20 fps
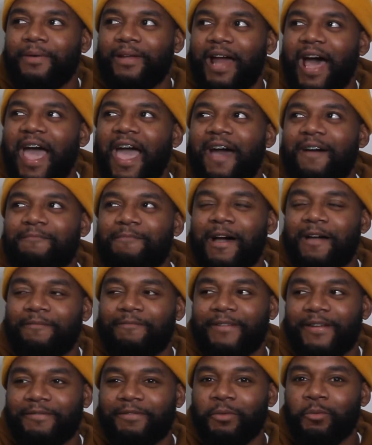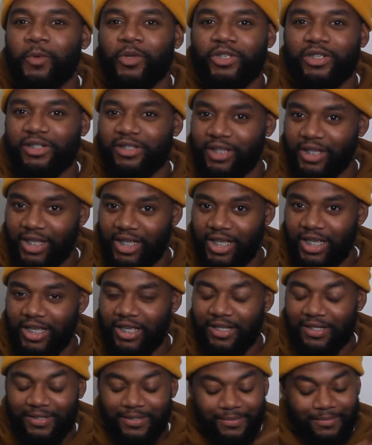But I have my favorite, which is the
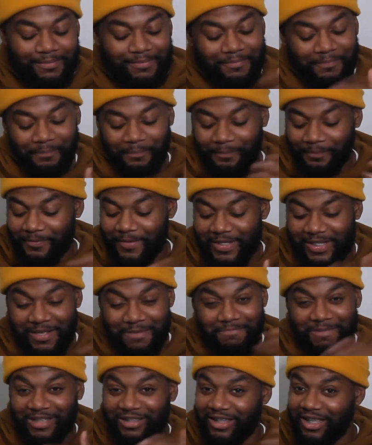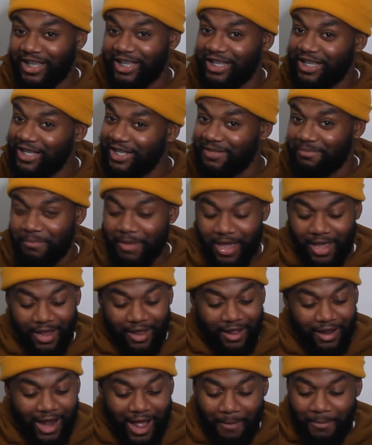Keys. Something about the Keys
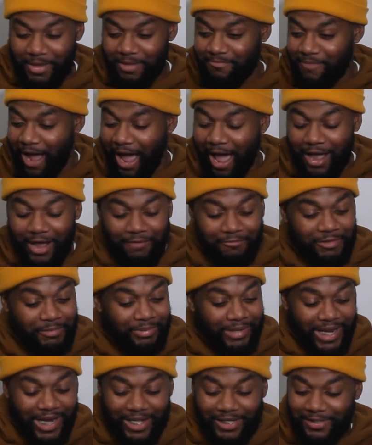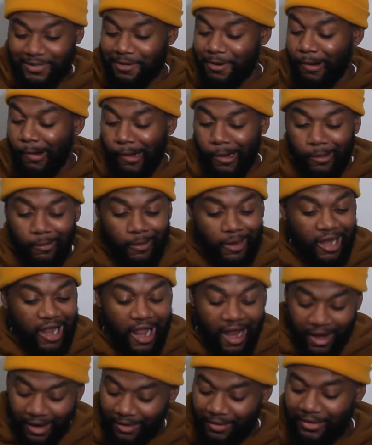band. I could replay that song every
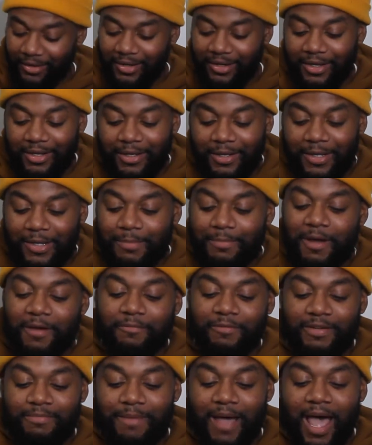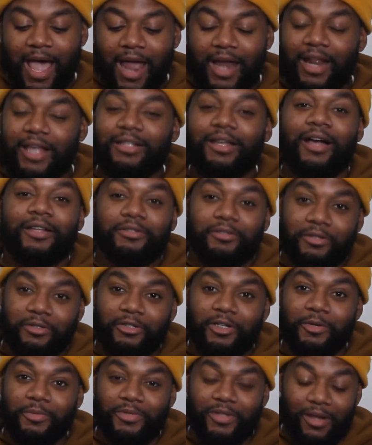day. But Free Mind is also a
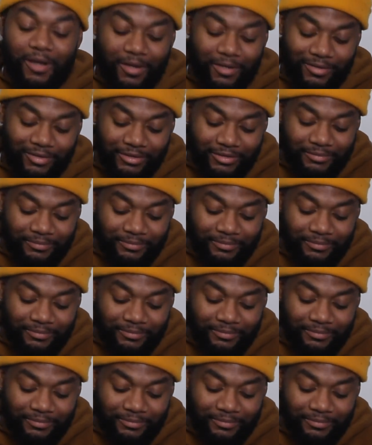dope song.